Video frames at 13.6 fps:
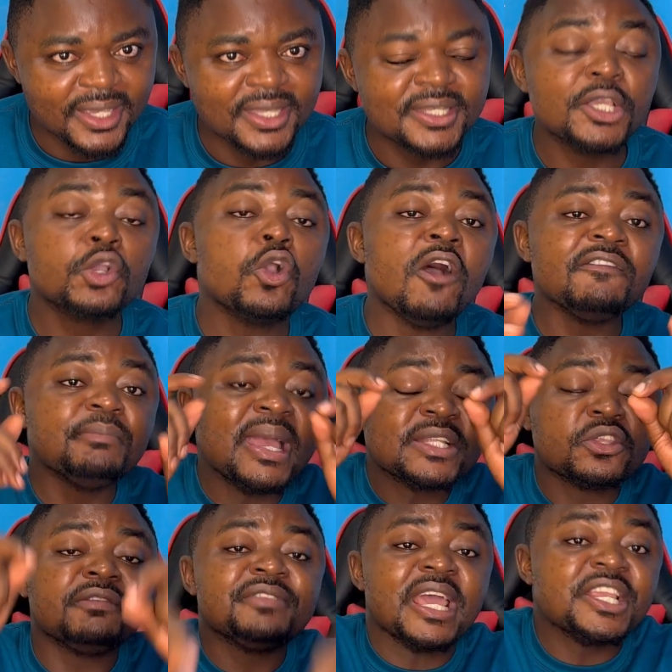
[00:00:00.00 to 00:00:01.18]
the government
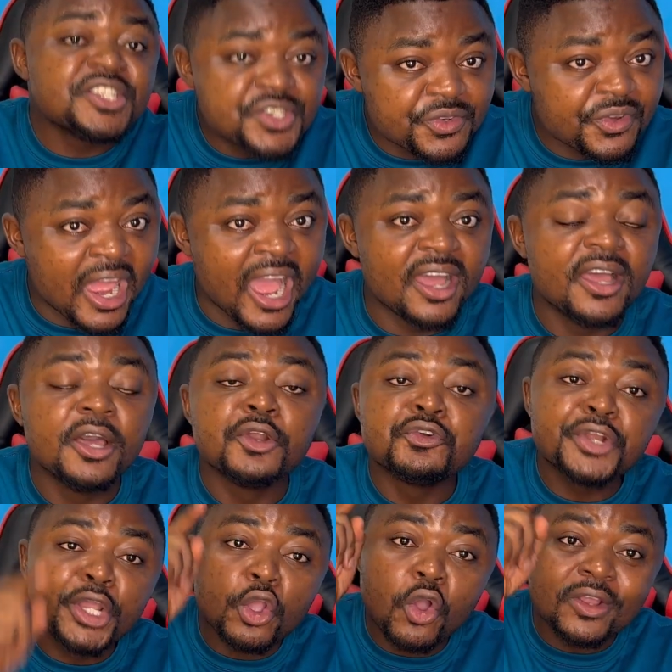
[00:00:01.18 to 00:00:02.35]
of Nigeria
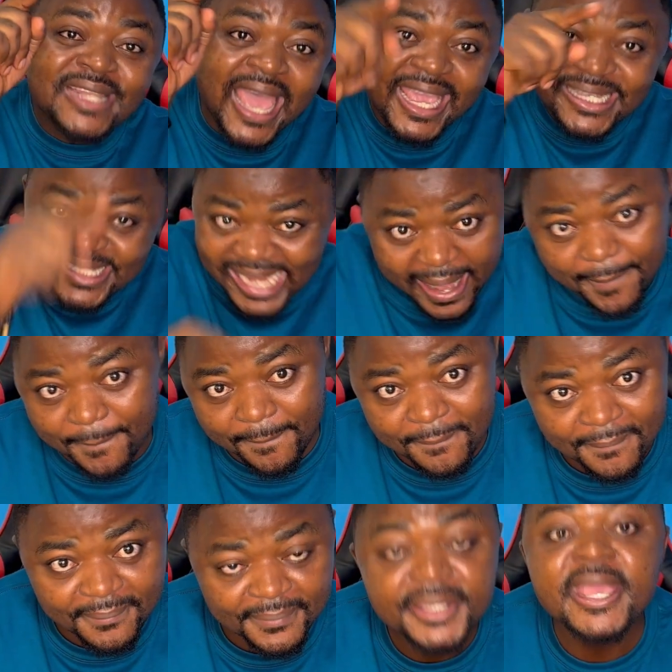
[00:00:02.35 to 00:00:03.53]
recognized them.
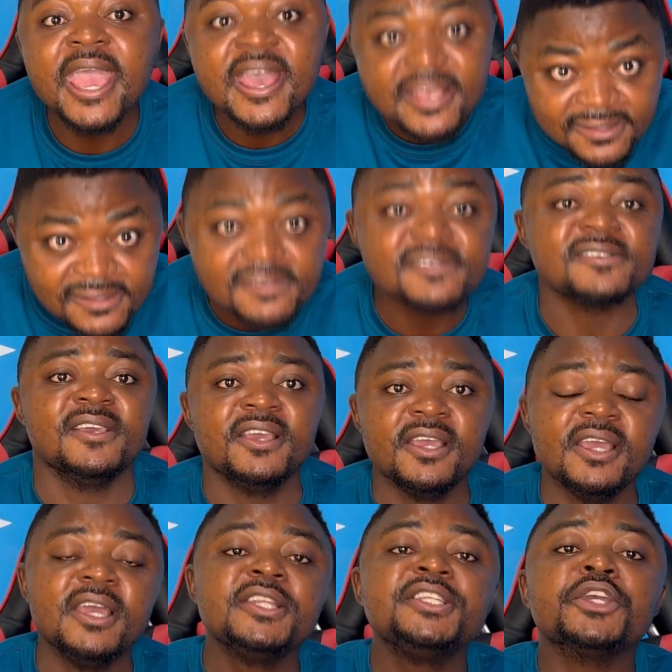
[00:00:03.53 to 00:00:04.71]
Yes.
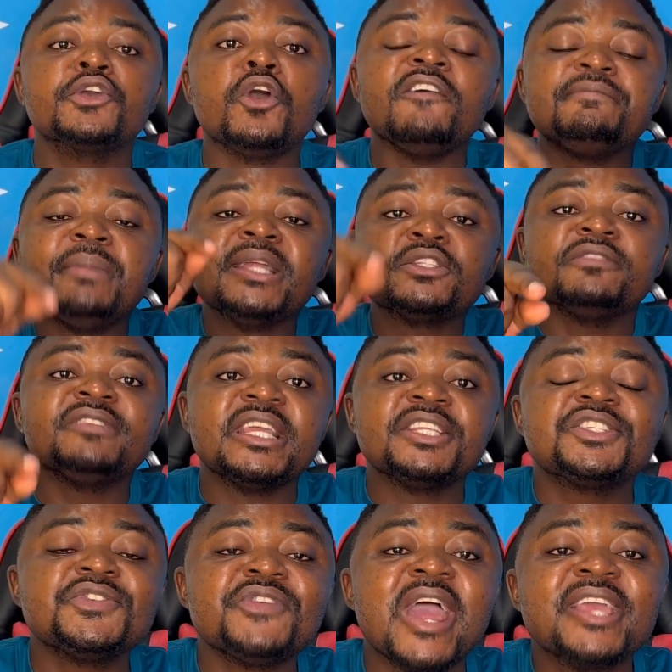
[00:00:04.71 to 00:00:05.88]
The government of
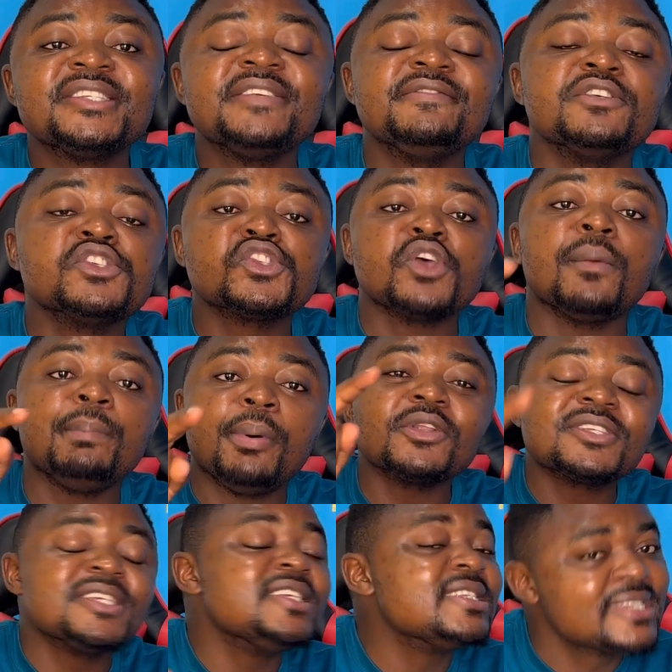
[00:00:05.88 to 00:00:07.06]
Nigeria is even
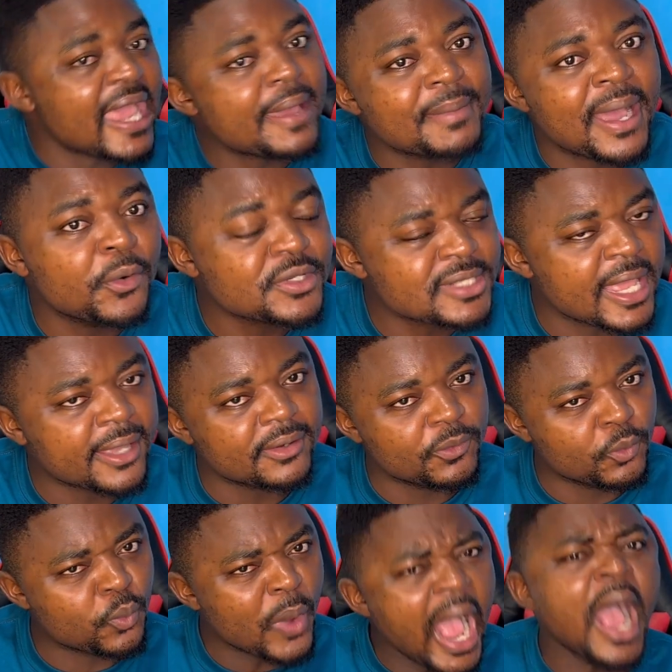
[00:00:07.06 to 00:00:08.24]
supporting them. I was like,
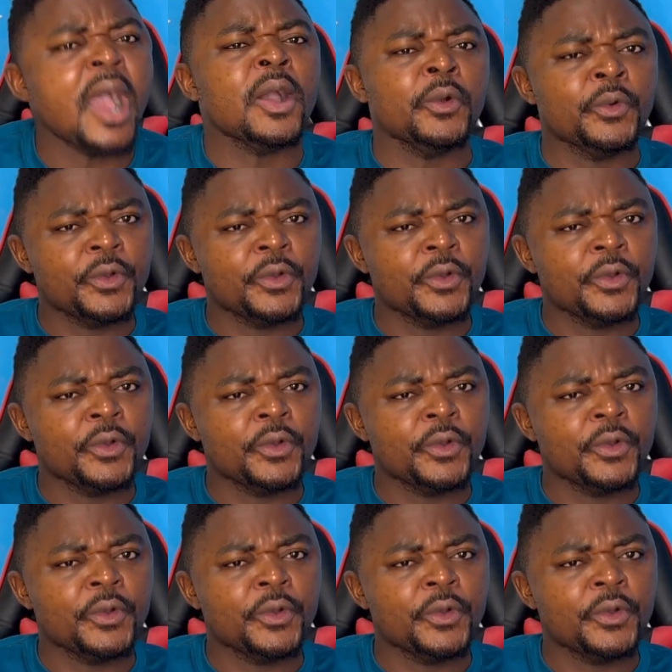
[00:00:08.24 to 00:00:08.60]
wow.